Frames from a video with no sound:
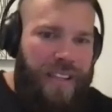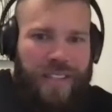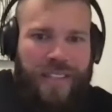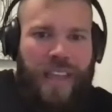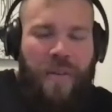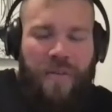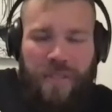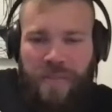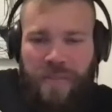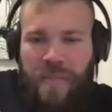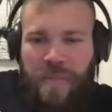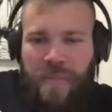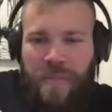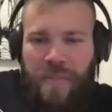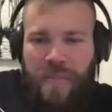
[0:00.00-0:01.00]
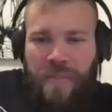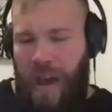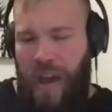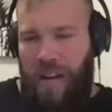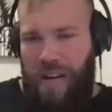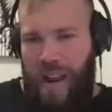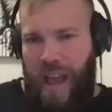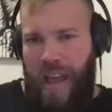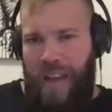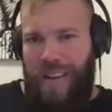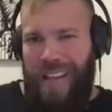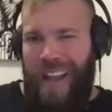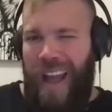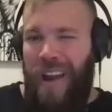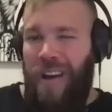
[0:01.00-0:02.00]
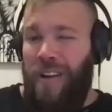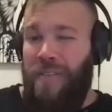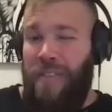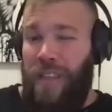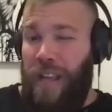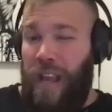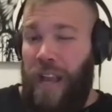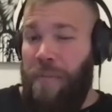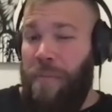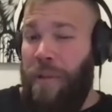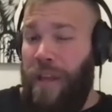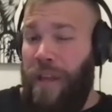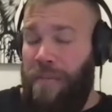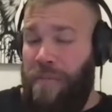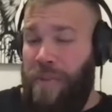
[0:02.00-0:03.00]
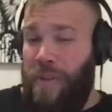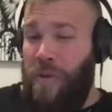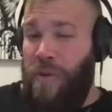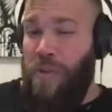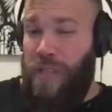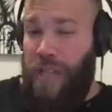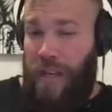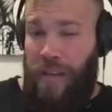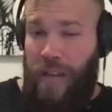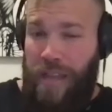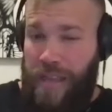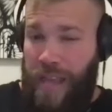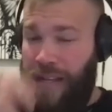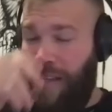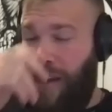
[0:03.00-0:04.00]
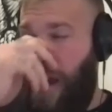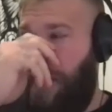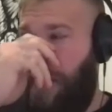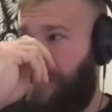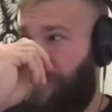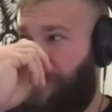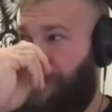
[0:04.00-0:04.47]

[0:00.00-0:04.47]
that was the amount of computing power I had. Like, I don't even think I could play music at that time.